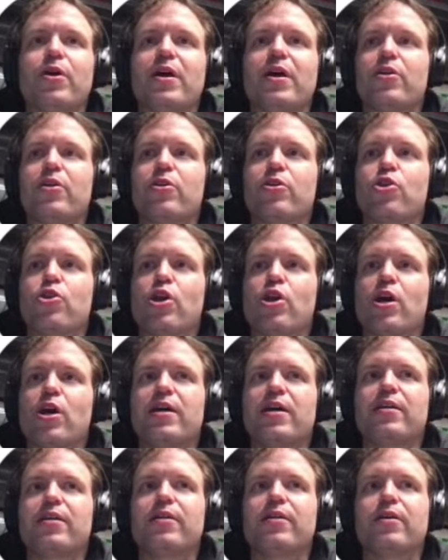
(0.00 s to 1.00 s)

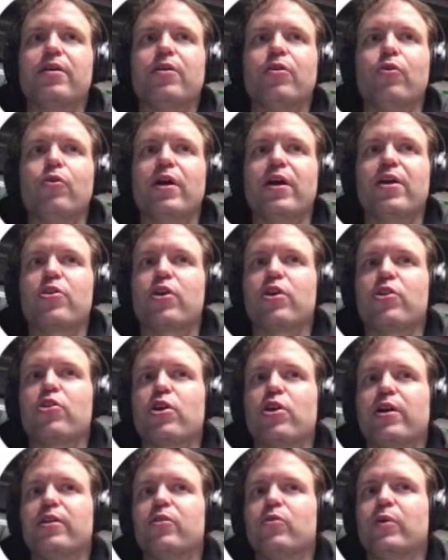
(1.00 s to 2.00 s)
SHA or
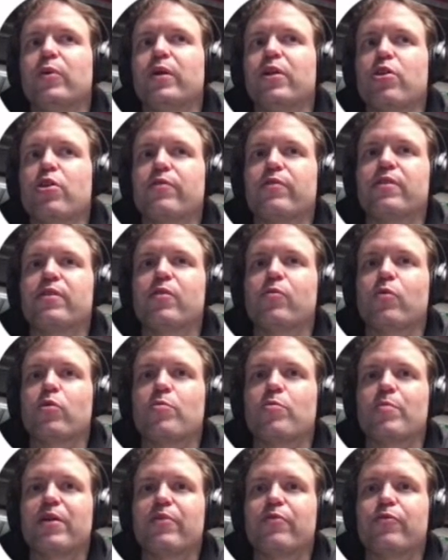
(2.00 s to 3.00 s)
SHA 2017 was
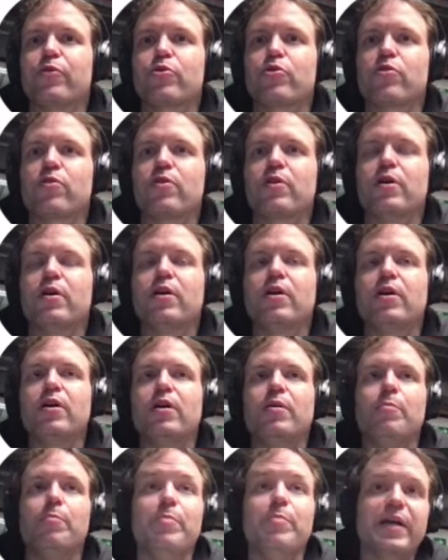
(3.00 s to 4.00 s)
my first
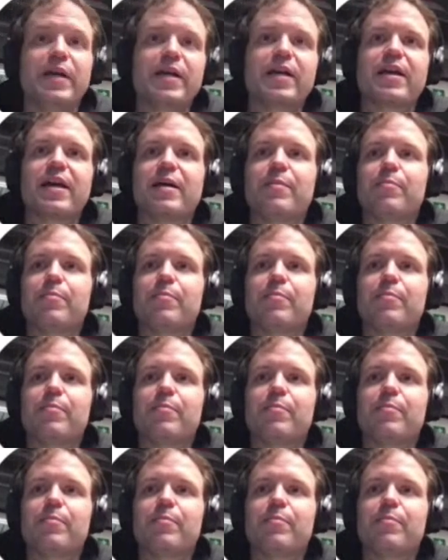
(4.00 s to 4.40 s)
big camp.